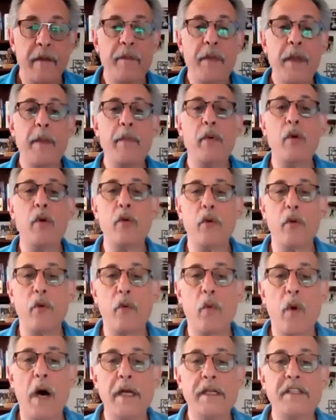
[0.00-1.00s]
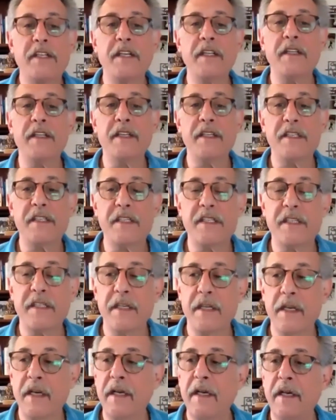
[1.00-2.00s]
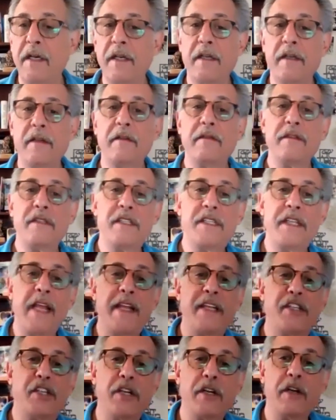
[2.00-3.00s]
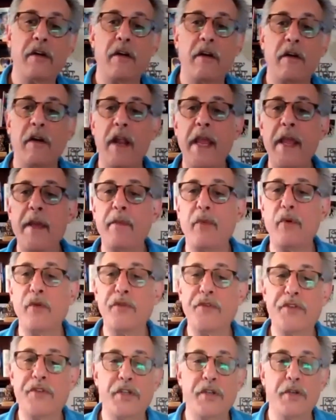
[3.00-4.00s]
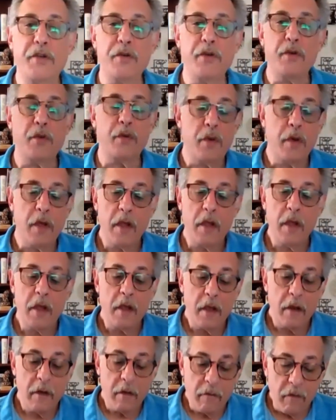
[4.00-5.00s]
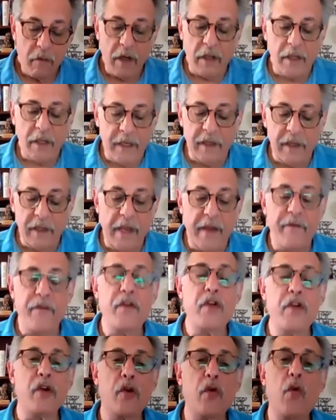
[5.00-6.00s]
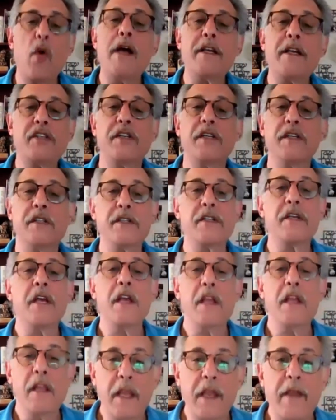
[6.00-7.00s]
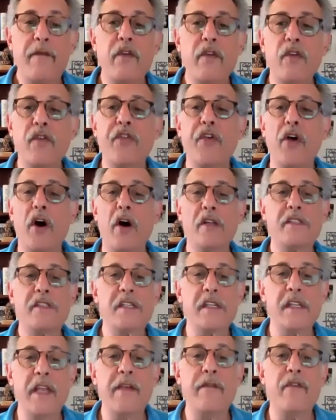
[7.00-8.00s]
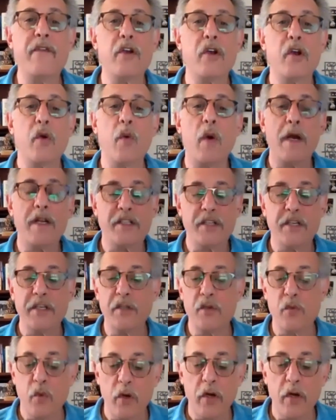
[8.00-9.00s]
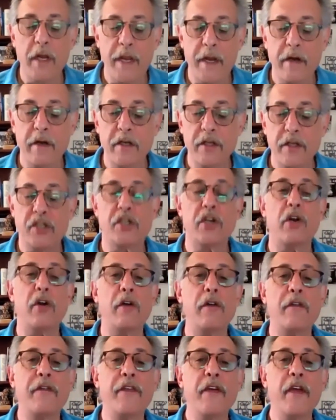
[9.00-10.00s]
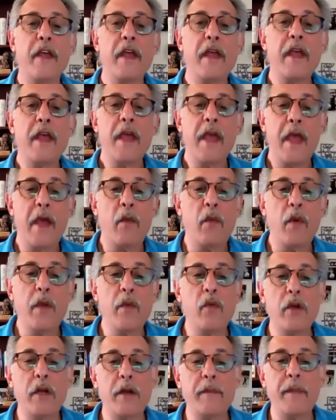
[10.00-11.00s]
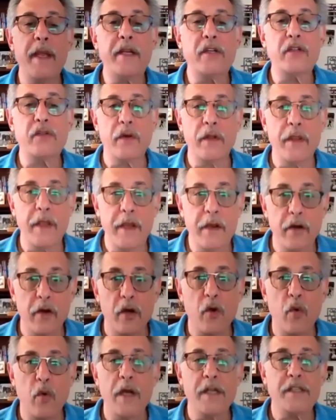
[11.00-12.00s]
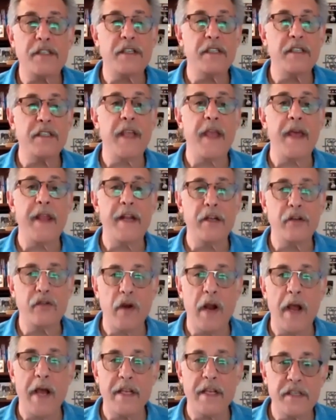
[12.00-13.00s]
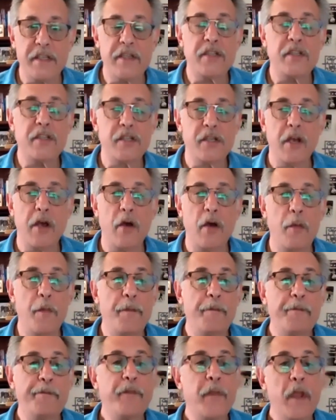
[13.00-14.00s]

people who are watching this station are able to really leave your questions, leave your thoughts, leave your questions. We're here to serve, and we want to make sure that your questions get addressed. So